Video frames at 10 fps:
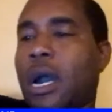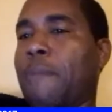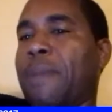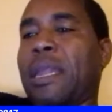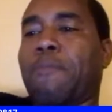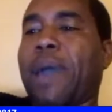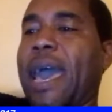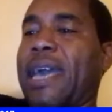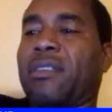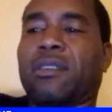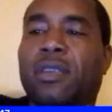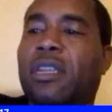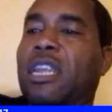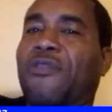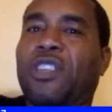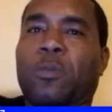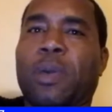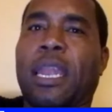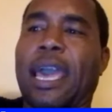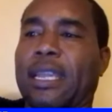A minute passed, nothing's
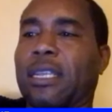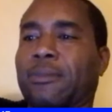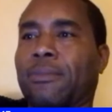been landed.